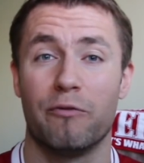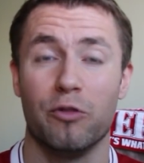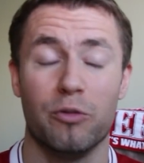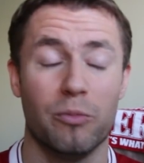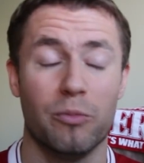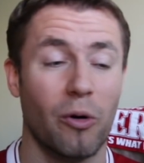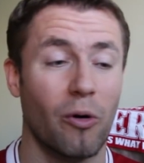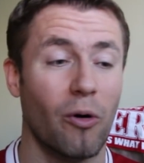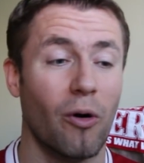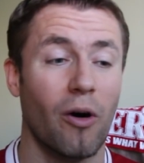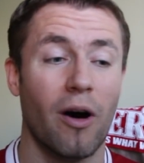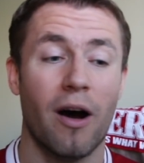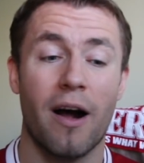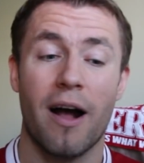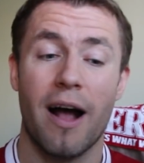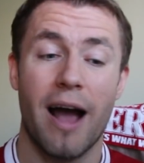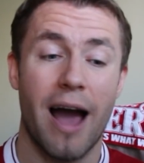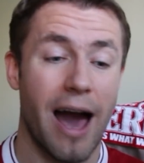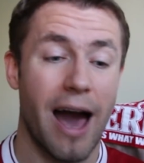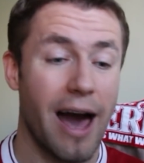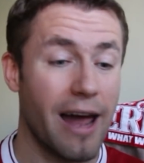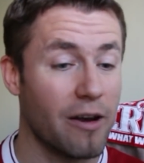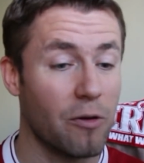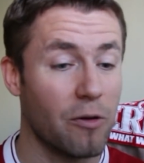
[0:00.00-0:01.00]
Football
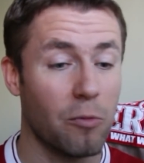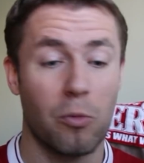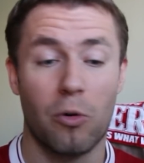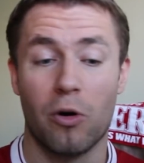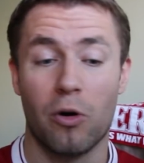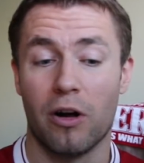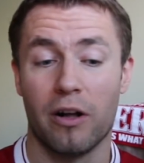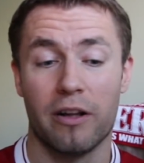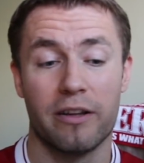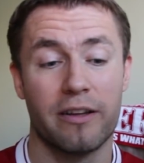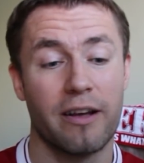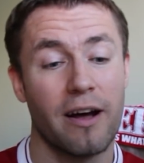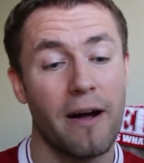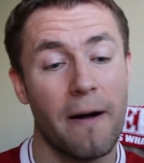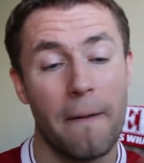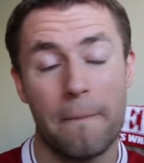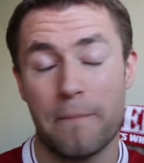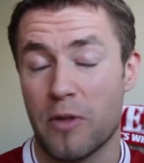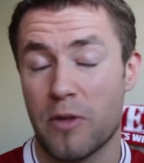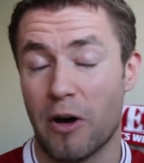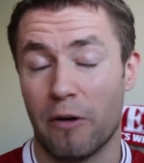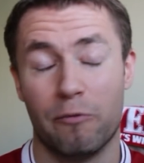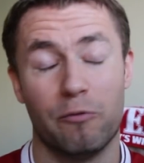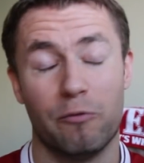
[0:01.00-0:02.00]
and the world
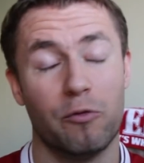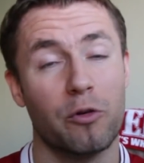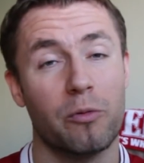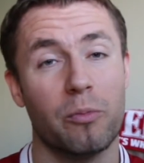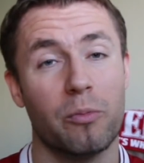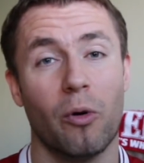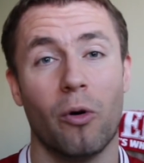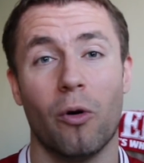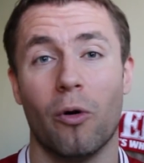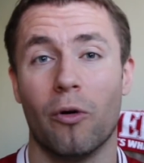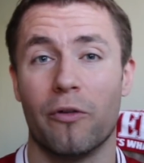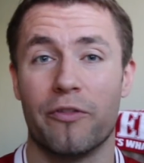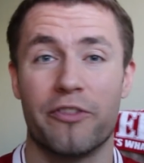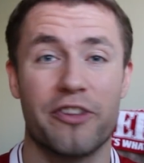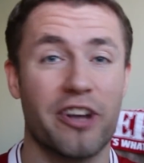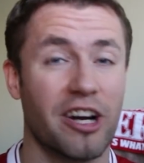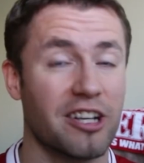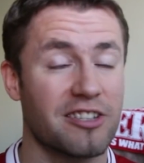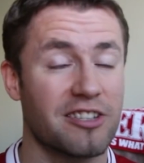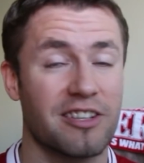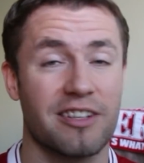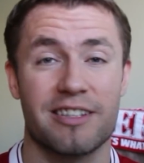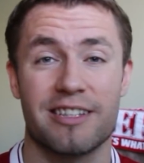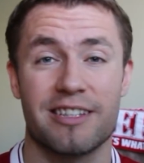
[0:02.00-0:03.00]
of football
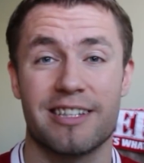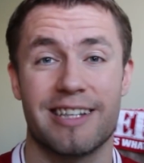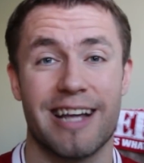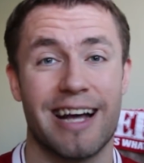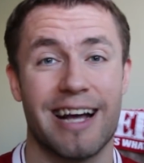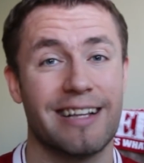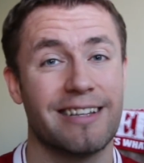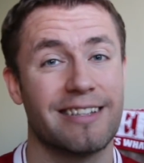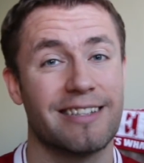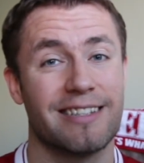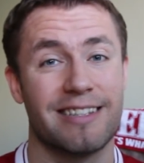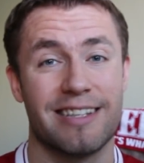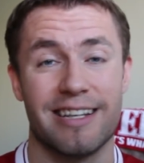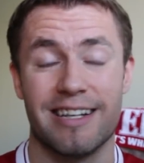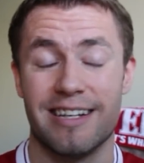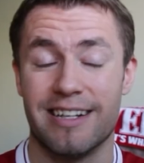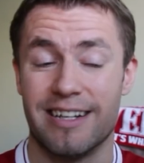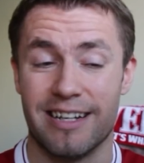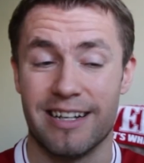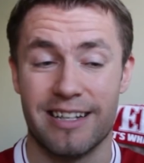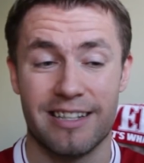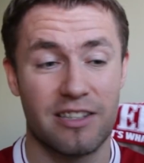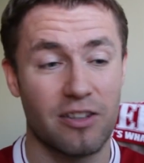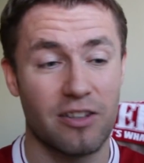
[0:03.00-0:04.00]
doesn't stand
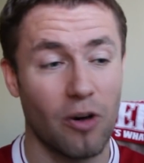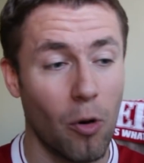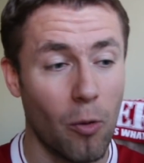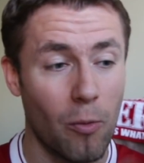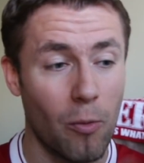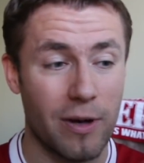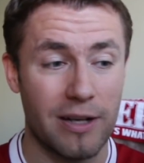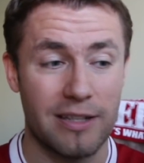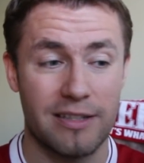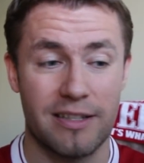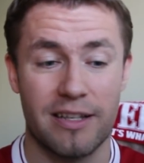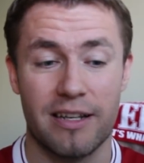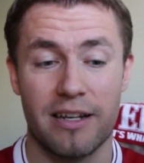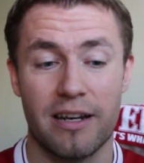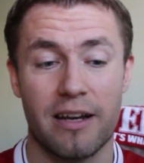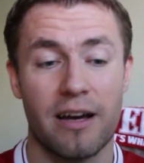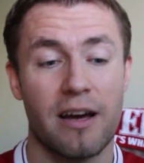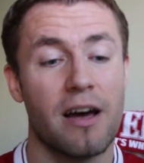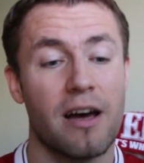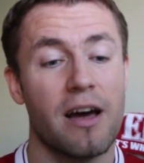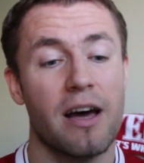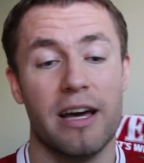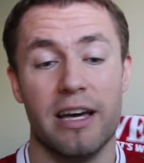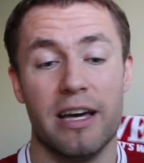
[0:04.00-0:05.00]
still. It's always in
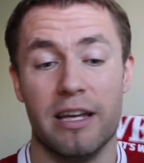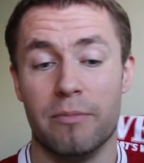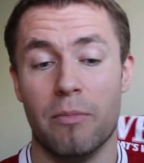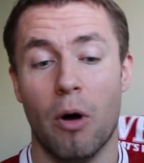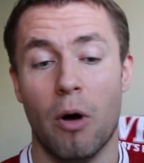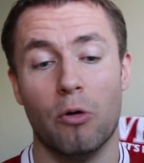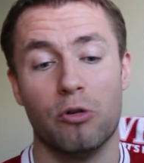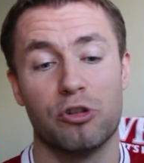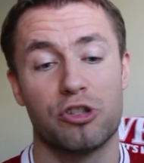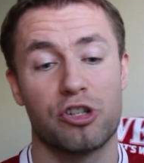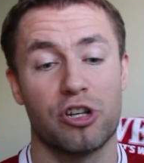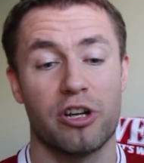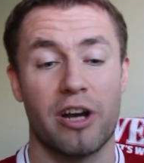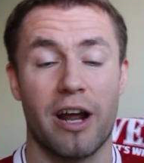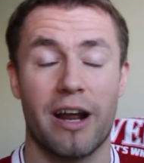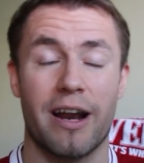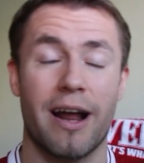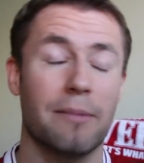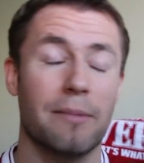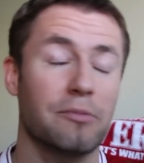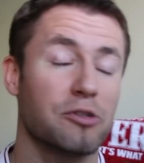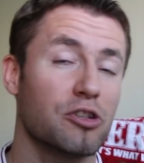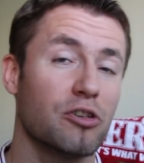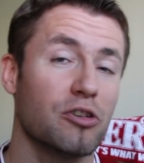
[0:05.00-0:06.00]
motion.
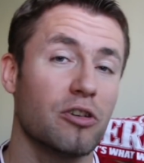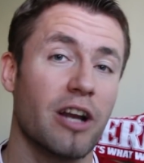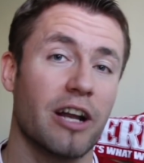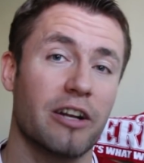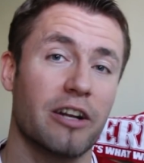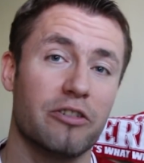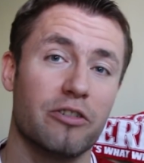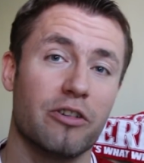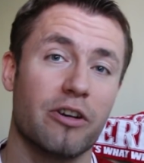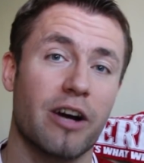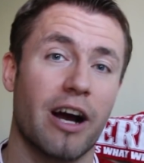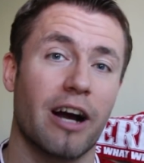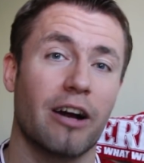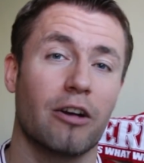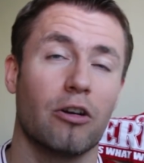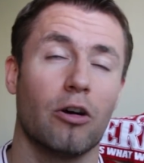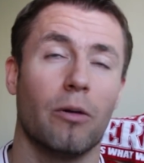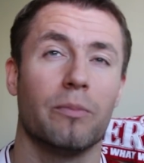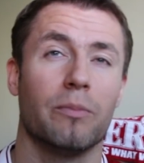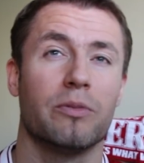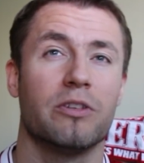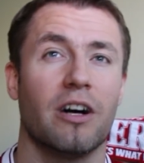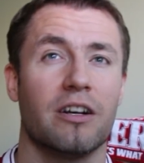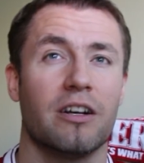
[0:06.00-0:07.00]
And I'm sure that Jurgen
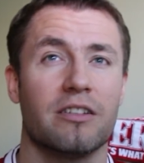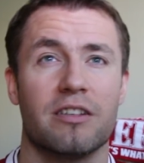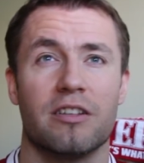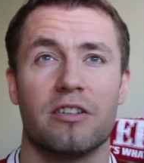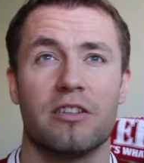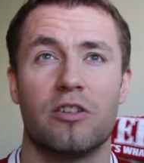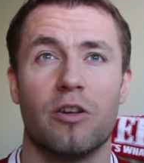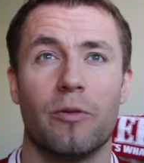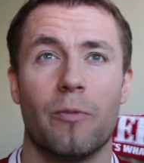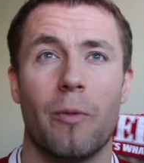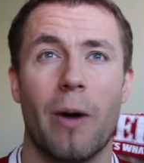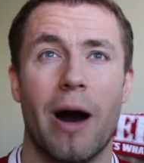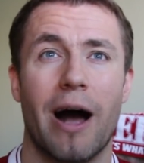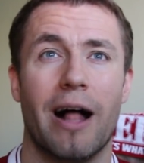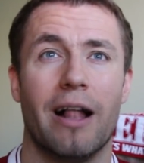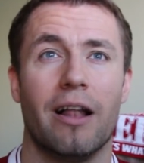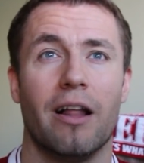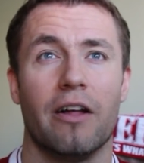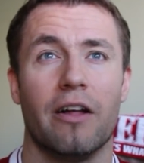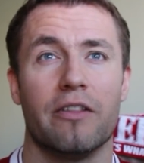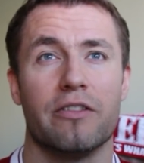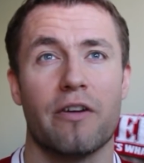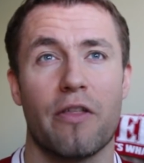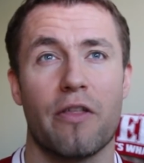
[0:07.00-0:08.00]
Klopp doesn't
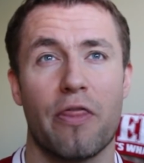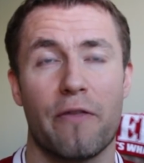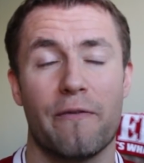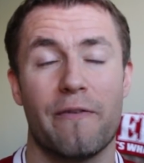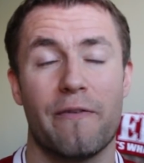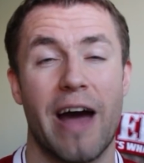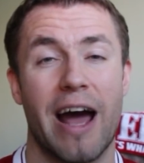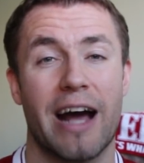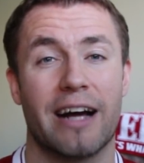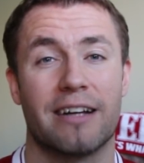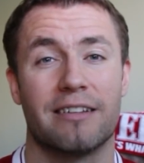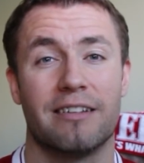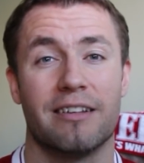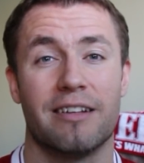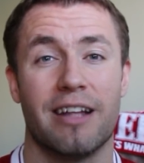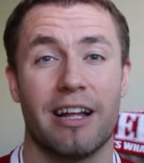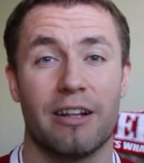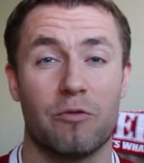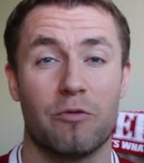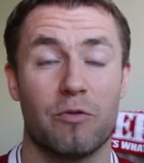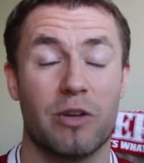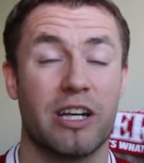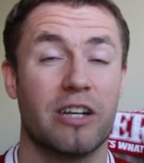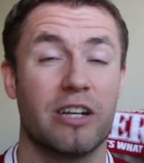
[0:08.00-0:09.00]
dwell on the fact
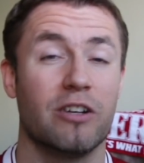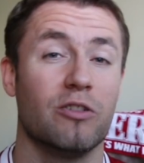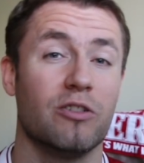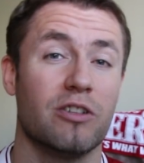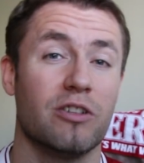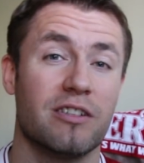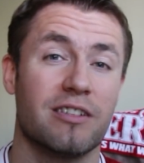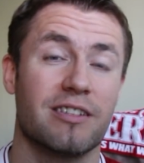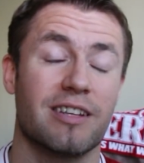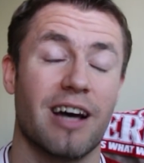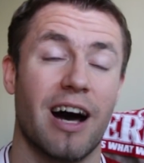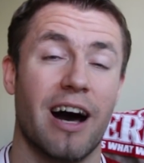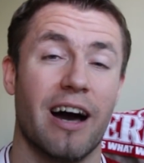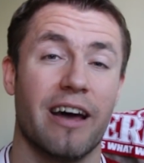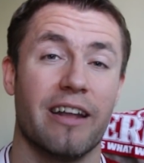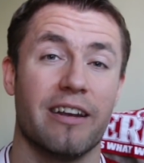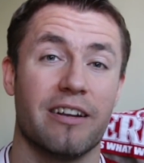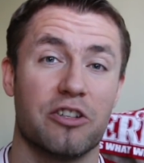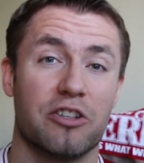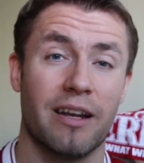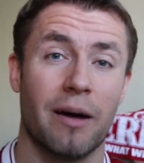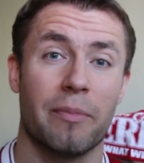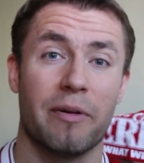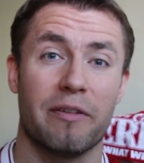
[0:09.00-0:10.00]
that we couldn't
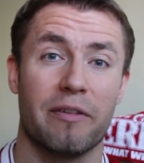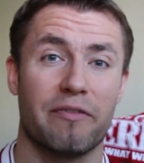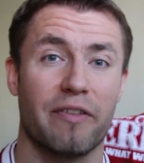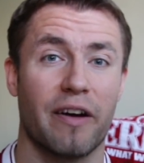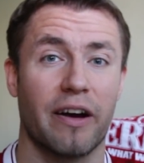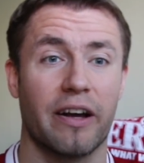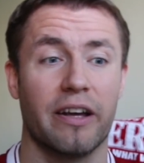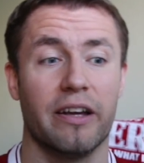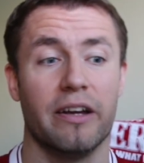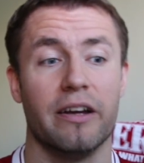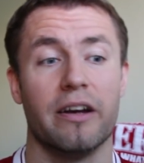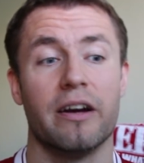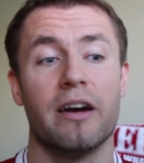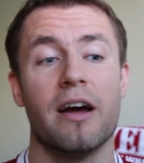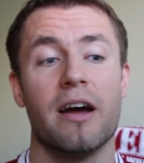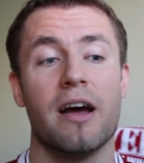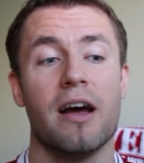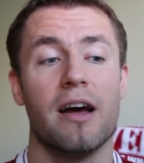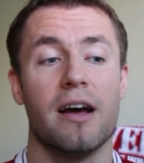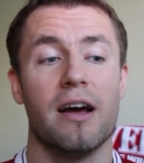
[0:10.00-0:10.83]
sign Nabil Fekir.